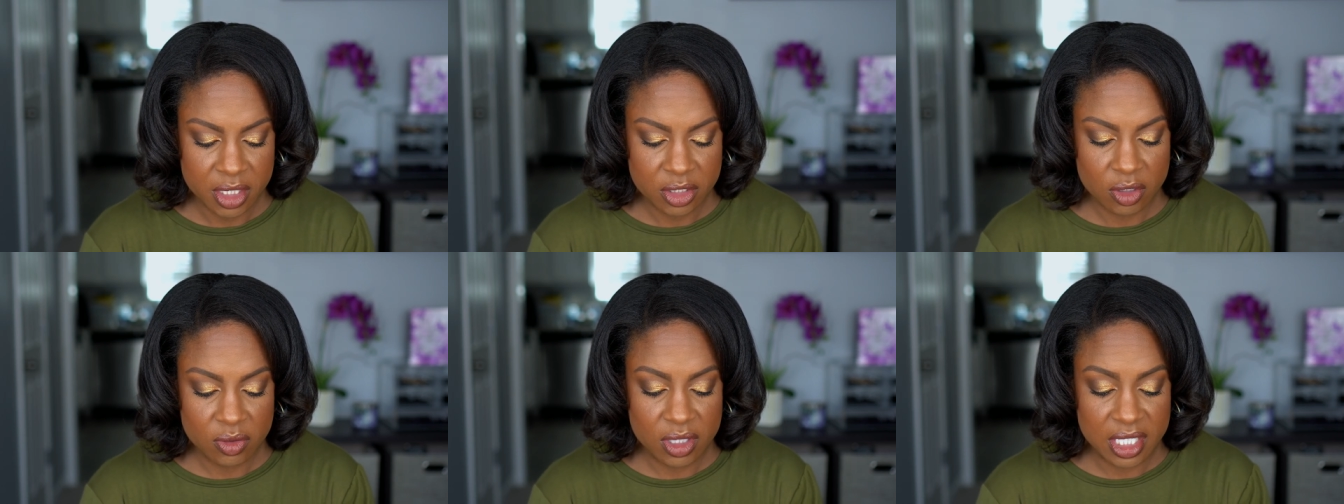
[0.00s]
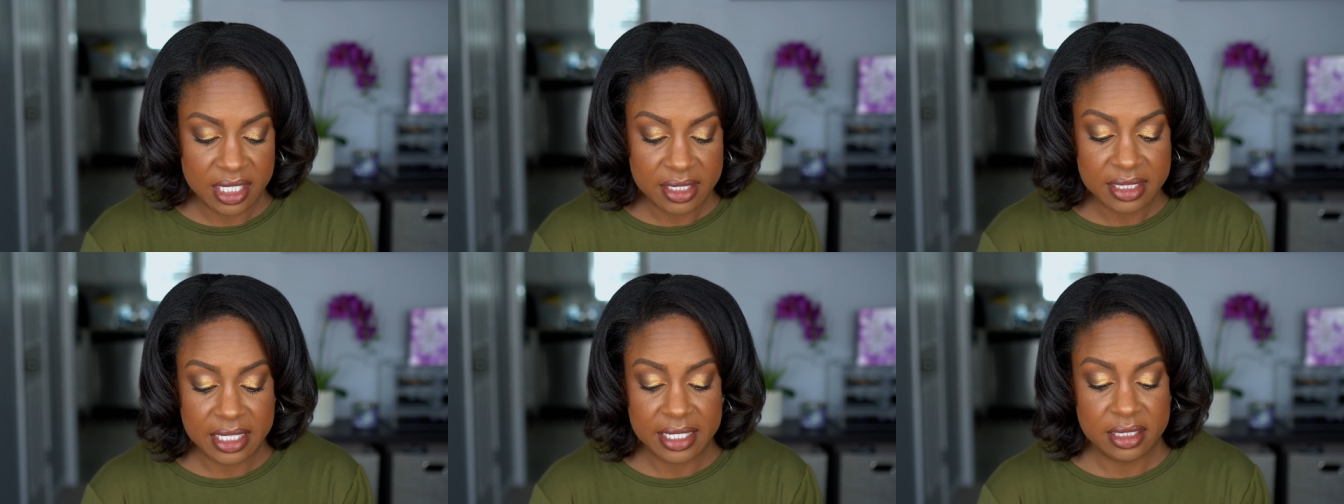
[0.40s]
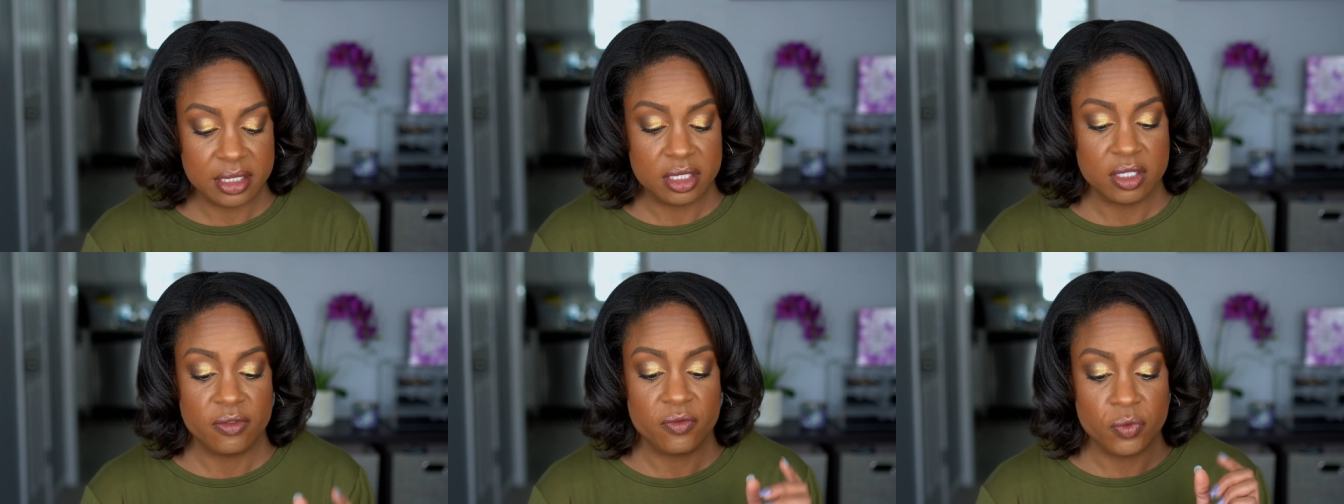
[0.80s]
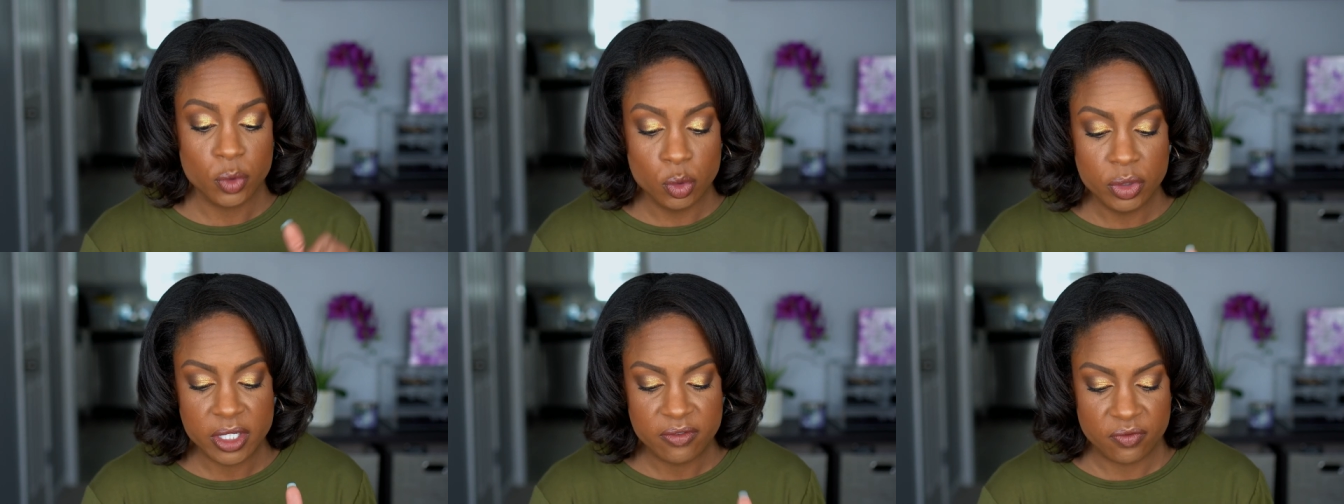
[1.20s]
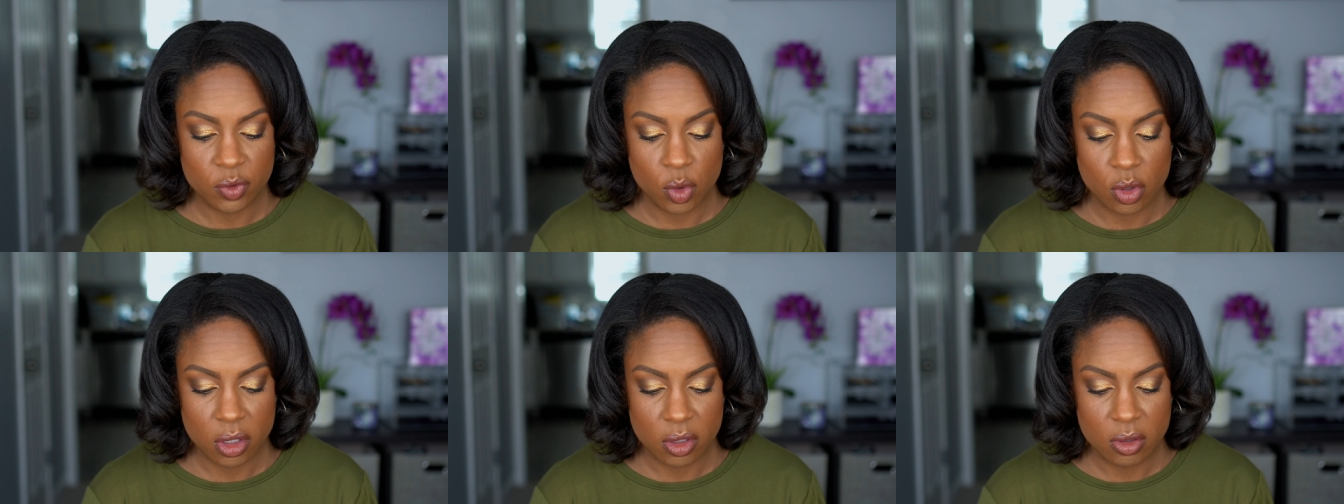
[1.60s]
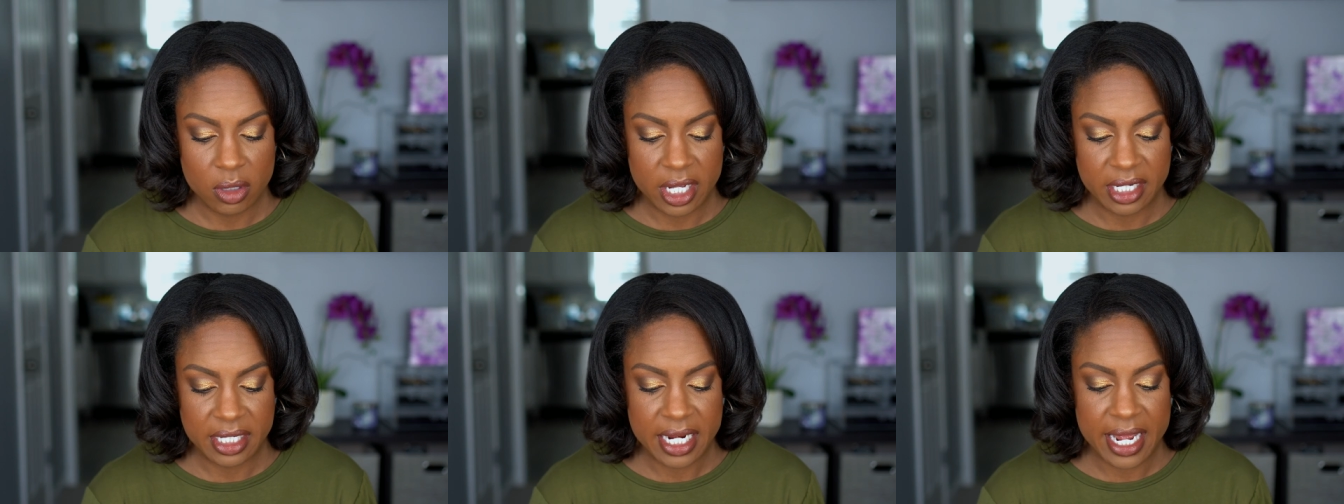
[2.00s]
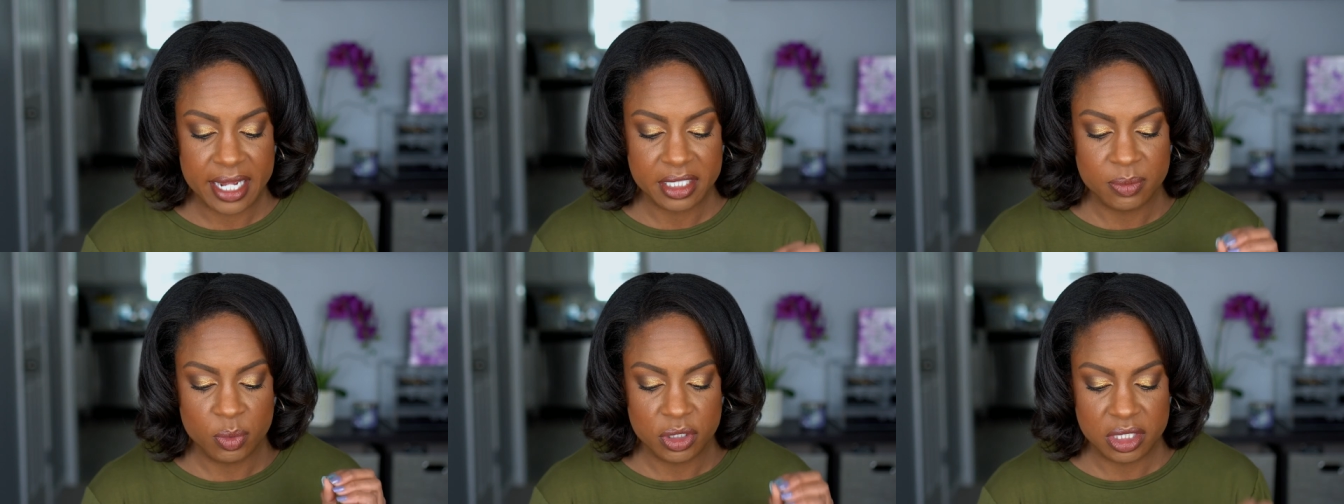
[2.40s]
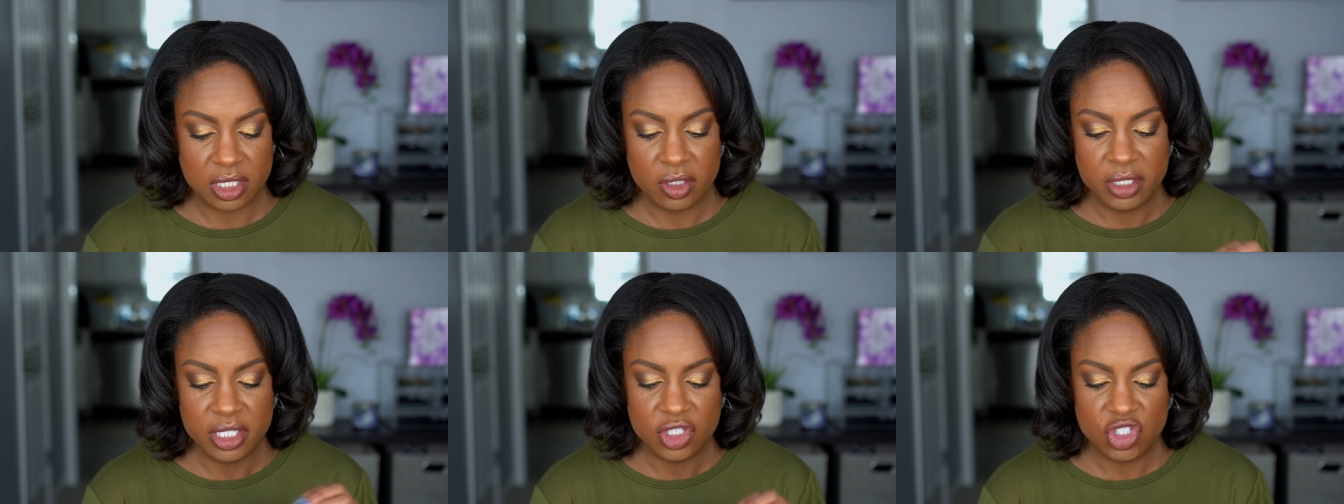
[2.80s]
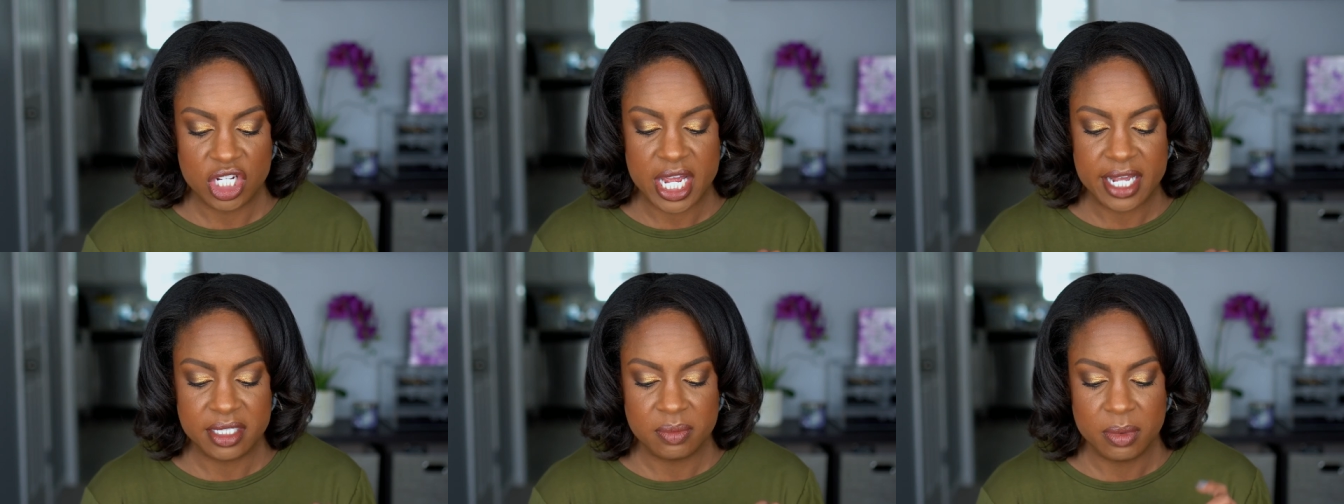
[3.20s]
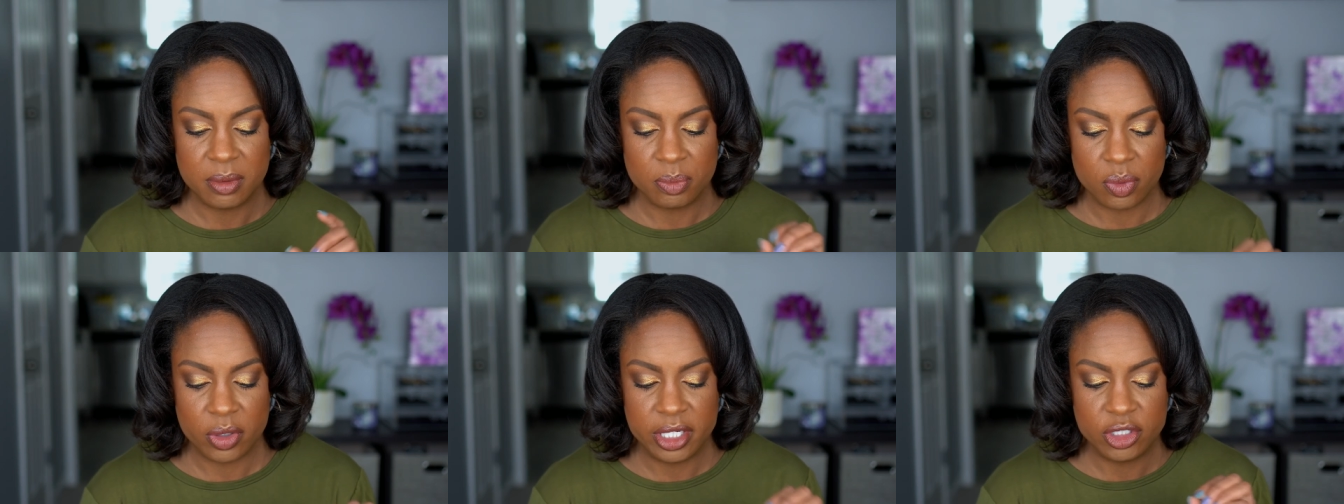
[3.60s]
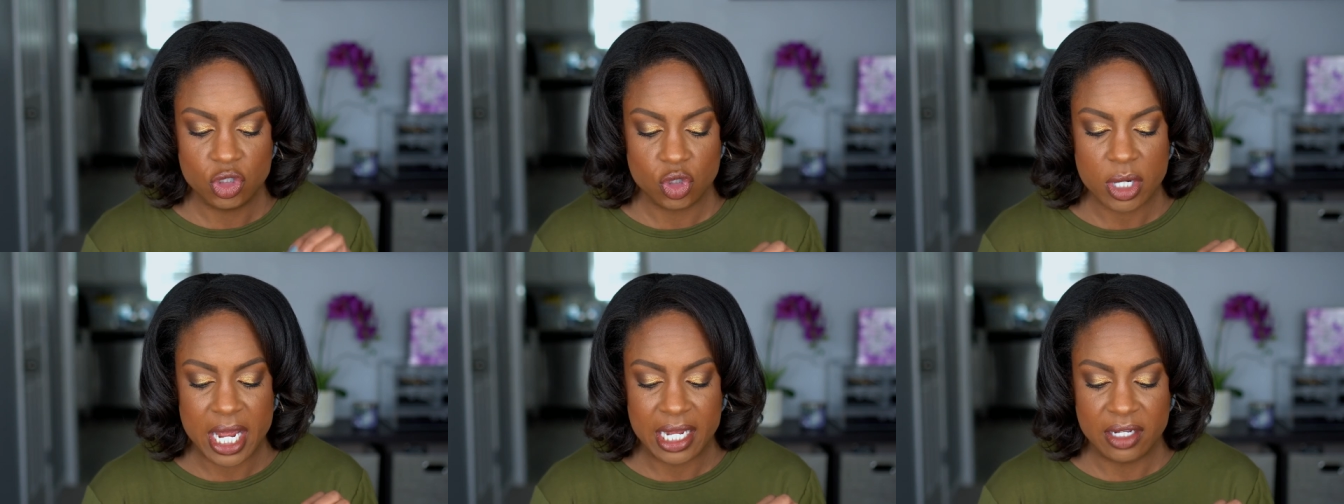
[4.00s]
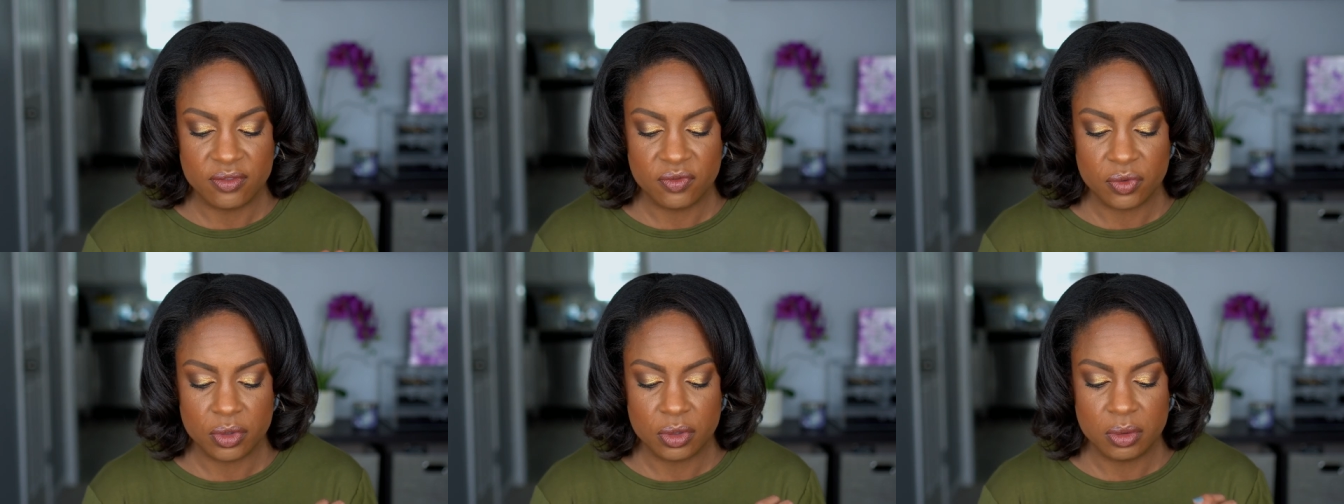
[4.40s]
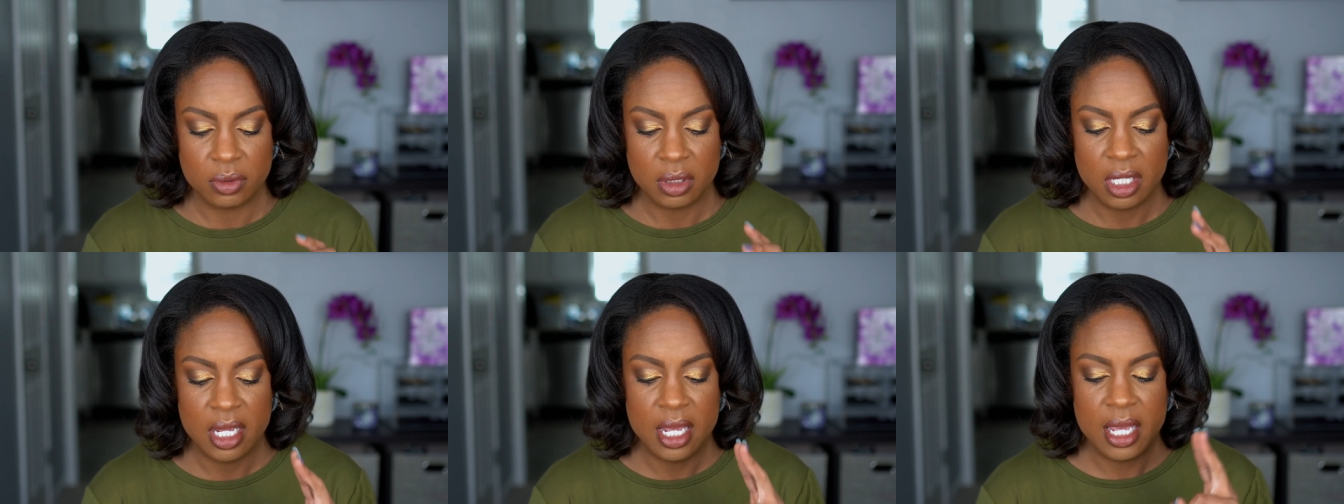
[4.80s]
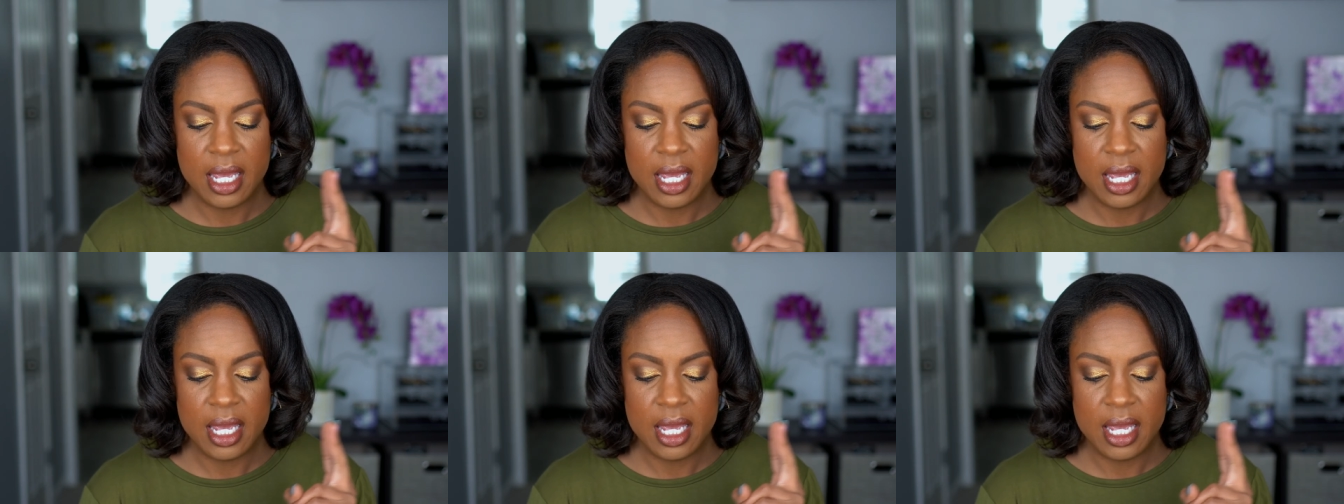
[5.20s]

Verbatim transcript: So this says it's a fruity floral and it has Brazilian jasmine, pink dragon fruit,